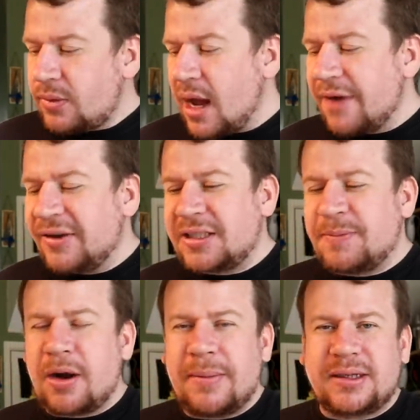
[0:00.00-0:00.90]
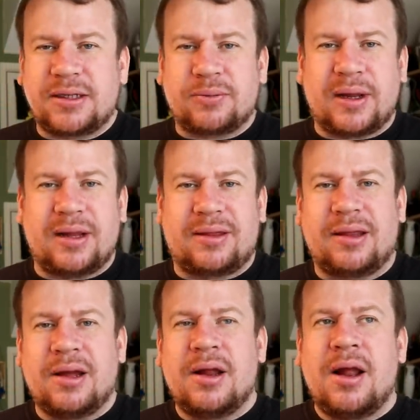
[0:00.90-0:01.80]
I've experimented with
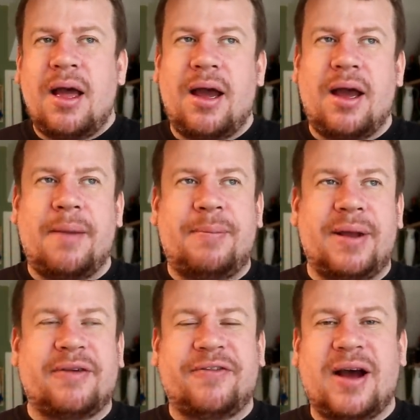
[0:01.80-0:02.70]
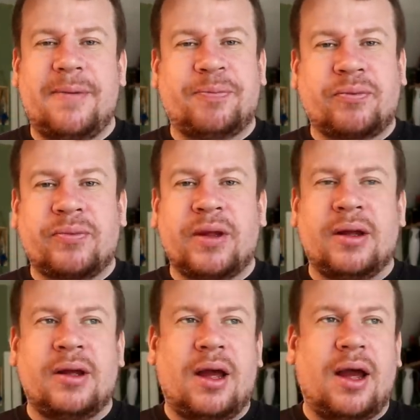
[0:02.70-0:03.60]
uh, pig fat
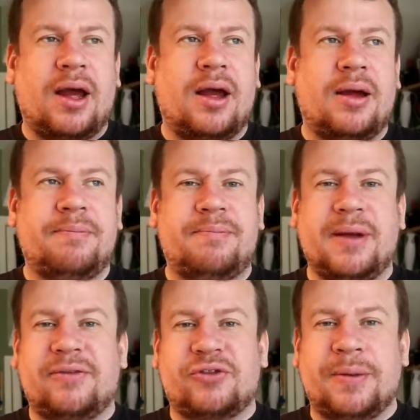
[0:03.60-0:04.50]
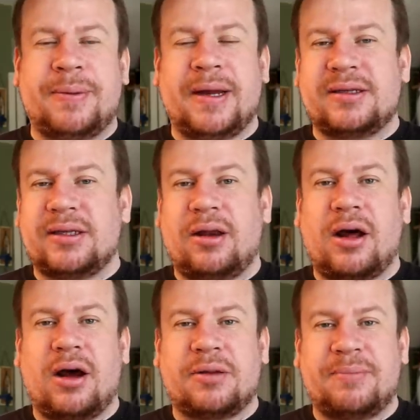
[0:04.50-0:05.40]
uh, beef dripping so
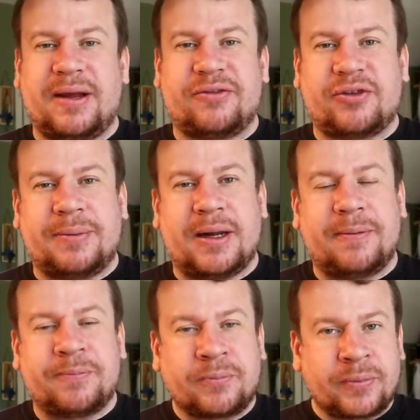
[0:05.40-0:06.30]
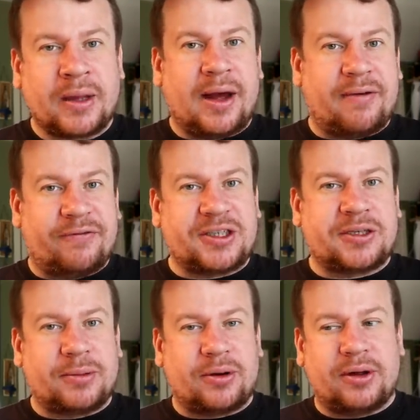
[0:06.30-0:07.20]
lard beef dripping and
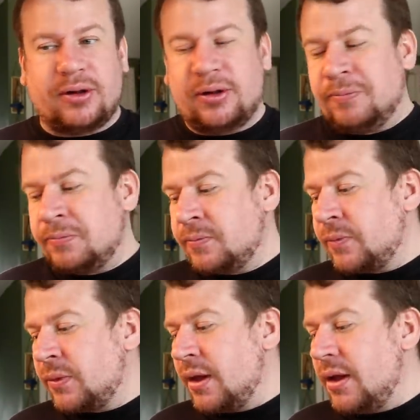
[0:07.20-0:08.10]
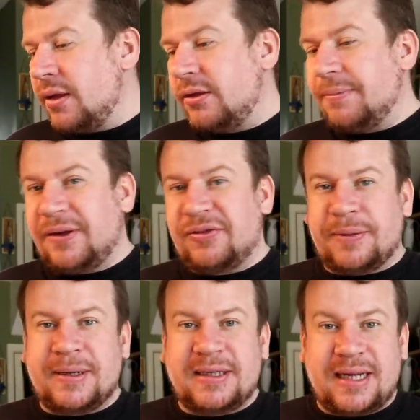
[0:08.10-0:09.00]
vegetable oil the beef
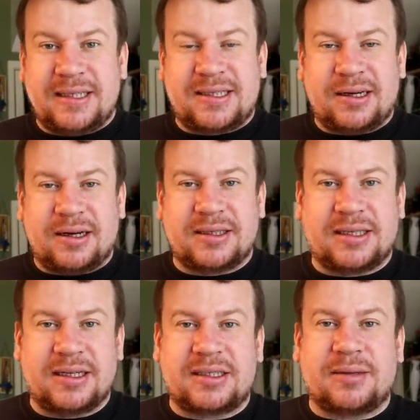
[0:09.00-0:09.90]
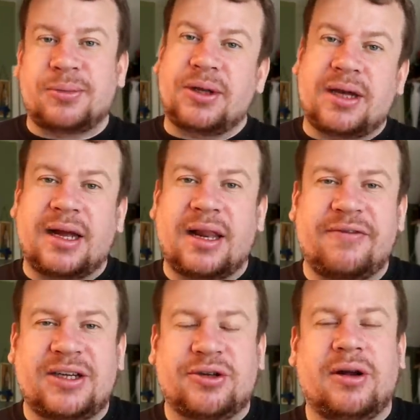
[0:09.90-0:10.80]
dripping tastes the nicest, but you can get the
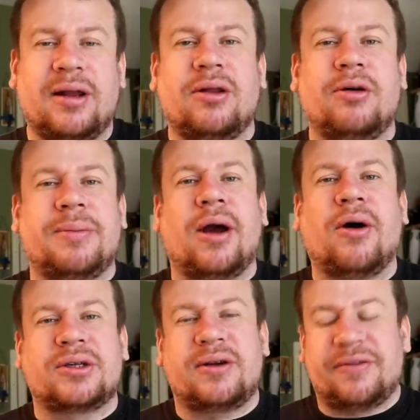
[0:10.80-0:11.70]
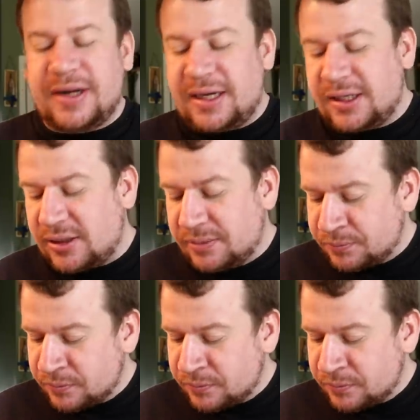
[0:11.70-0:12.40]
veg oil a little bit hotter if needed.